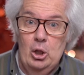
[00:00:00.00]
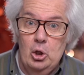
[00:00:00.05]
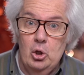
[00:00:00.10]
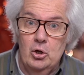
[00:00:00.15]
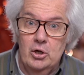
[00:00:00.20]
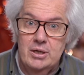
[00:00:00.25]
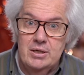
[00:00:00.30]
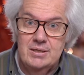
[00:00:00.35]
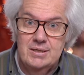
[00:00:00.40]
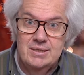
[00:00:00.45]
a
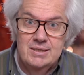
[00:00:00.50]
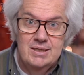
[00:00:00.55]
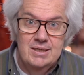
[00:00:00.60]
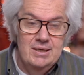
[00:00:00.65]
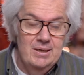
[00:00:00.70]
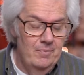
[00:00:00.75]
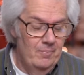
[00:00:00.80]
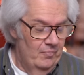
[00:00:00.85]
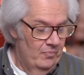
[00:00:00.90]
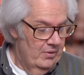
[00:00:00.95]
look and
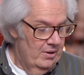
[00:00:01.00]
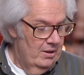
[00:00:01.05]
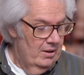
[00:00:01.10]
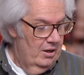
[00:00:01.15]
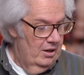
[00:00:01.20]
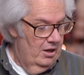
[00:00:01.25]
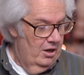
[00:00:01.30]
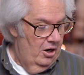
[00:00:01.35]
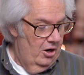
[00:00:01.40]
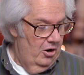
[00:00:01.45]
see.
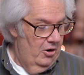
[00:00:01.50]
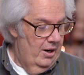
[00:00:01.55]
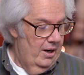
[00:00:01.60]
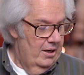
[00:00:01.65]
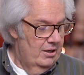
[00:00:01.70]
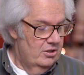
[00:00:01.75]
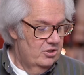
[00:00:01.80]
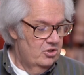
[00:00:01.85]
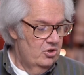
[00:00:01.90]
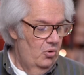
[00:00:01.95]
All
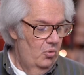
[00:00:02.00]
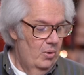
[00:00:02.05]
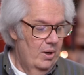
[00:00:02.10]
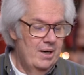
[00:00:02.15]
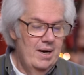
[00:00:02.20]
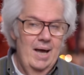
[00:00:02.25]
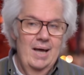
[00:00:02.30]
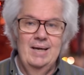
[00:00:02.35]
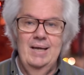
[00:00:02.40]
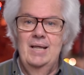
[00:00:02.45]
right. So we're
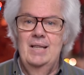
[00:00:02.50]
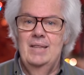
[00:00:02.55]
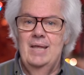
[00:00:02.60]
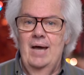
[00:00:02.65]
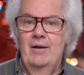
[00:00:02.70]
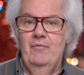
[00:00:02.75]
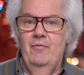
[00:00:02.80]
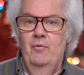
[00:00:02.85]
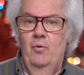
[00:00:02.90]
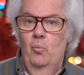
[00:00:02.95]
not in
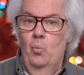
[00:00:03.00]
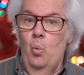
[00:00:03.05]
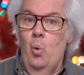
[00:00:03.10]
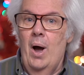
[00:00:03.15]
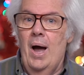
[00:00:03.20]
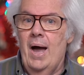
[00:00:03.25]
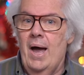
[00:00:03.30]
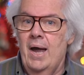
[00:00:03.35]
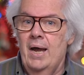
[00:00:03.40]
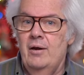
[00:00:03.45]
that
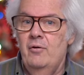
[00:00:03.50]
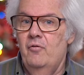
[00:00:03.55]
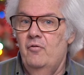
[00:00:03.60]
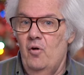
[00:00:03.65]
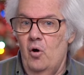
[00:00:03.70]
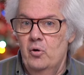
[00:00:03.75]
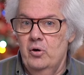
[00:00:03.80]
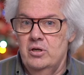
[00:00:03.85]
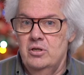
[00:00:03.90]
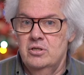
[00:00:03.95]
wide
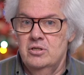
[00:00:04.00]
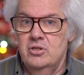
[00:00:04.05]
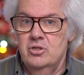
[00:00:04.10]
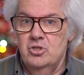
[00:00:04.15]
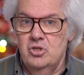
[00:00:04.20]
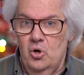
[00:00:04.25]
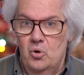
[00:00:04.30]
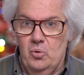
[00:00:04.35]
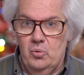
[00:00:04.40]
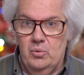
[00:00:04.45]
focus
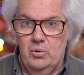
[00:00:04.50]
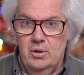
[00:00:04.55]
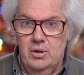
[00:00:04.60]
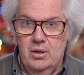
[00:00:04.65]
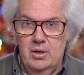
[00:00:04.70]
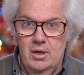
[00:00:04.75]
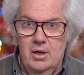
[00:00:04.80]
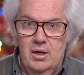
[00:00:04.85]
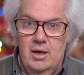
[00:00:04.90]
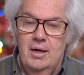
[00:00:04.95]
zone.
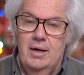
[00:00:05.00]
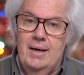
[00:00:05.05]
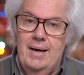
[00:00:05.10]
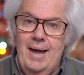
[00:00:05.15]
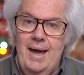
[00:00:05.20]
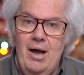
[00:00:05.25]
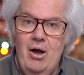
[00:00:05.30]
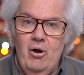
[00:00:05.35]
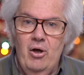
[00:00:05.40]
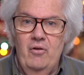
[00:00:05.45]

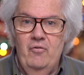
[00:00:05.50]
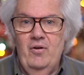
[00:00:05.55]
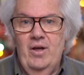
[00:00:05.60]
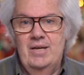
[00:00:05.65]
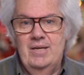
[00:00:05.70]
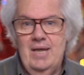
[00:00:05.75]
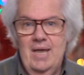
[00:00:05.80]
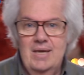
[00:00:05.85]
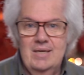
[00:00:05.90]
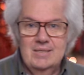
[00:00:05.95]
Now, if I
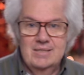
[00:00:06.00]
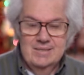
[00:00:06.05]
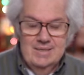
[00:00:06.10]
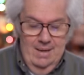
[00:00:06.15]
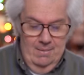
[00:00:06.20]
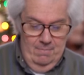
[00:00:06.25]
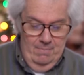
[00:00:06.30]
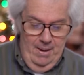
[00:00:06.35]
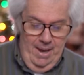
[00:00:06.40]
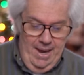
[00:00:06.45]
take a
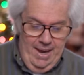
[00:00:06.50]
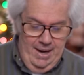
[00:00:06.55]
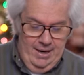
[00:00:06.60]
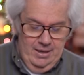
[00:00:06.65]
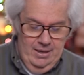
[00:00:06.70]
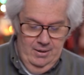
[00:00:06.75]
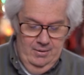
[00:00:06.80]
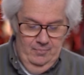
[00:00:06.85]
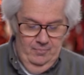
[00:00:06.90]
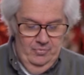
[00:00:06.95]
step
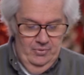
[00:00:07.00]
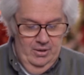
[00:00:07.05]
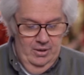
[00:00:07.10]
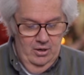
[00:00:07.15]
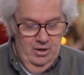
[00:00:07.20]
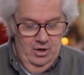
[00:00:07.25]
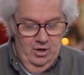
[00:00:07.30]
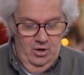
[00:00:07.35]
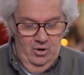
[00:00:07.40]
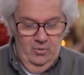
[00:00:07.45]
back,
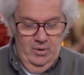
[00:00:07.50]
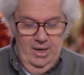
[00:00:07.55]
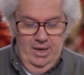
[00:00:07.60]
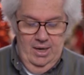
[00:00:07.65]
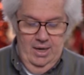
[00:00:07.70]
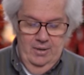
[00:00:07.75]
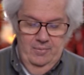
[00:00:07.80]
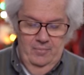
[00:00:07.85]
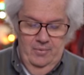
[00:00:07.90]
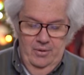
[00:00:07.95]

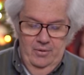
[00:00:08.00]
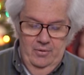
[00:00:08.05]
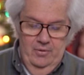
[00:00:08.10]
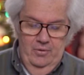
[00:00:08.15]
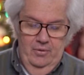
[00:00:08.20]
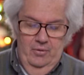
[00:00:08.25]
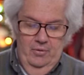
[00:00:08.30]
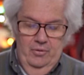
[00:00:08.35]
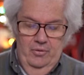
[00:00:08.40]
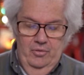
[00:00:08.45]
okay,
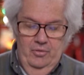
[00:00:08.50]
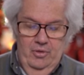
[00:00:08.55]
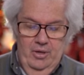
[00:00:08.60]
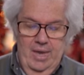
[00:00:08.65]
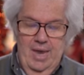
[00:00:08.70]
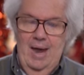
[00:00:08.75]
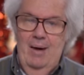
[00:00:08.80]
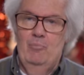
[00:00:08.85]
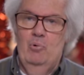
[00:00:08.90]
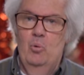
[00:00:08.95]
the
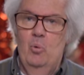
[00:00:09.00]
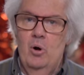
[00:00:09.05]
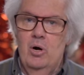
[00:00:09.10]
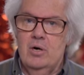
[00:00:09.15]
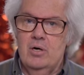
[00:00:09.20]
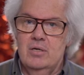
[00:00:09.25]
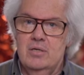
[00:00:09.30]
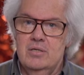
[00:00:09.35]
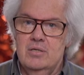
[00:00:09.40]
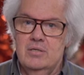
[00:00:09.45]
camera
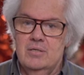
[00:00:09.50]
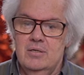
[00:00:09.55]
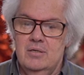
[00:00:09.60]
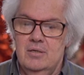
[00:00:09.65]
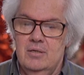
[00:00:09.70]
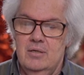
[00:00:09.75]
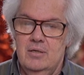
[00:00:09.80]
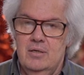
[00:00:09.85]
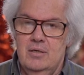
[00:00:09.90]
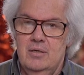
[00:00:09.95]
works.
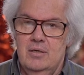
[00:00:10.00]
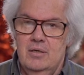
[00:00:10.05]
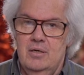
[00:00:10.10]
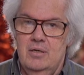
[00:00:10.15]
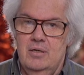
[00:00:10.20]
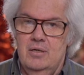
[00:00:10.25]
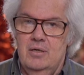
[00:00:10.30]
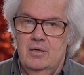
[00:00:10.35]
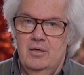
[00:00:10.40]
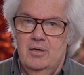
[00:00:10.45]

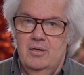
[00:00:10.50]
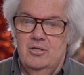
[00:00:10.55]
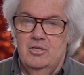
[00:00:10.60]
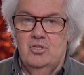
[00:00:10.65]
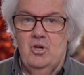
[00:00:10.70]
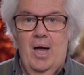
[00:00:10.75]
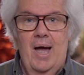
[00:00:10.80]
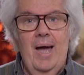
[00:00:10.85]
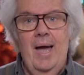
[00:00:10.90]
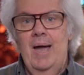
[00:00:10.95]

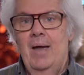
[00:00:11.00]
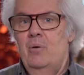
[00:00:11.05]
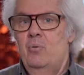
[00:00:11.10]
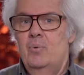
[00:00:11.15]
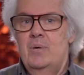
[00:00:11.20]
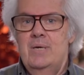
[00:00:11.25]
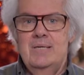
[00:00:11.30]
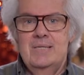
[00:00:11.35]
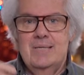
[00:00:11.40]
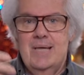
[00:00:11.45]
So I
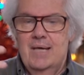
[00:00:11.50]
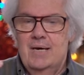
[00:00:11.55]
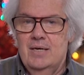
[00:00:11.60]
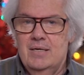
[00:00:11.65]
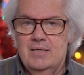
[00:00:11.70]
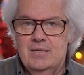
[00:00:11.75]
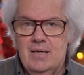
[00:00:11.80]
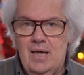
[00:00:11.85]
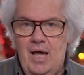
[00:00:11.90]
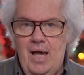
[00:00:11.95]
reset
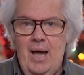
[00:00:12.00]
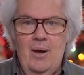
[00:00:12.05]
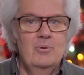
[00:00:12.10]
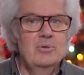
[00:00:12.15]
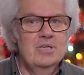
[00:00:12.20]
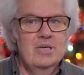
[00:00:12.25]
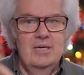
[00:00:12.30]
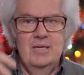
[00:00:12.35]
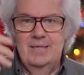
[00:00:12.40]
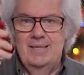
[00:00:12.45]
it. I
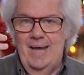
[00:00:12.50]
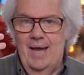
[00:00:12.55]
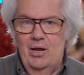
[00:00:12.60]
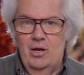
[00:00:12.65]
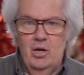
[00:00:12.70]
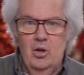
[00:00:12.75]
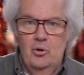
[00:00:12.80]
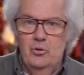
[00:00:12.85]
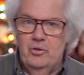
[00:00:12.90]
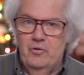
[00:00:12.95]
was going to
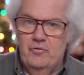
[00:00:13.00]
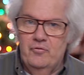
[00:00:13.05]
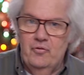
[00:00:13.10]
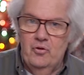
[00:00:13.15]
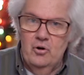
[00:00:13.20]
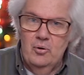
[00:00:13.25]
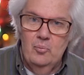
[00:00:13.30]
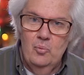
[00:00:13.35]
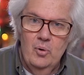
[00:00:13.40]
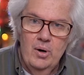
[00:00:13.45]
download the
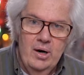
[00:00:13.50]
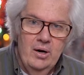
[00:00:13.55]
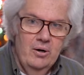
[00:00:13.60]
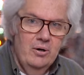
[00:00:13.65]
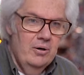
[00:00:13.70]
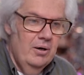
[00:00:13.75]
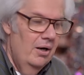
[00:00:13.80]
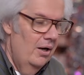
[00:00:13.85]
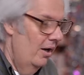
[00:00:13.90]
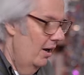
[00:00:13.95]

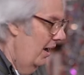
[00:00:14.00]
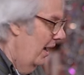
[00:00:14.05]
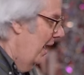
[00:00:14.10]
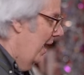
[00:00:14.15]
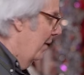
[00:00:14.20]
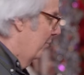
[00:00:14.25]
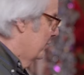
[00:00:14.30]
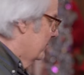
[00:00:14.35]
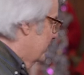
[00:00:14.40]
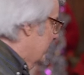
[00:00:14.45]
firmware.
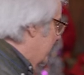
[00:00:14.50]
I was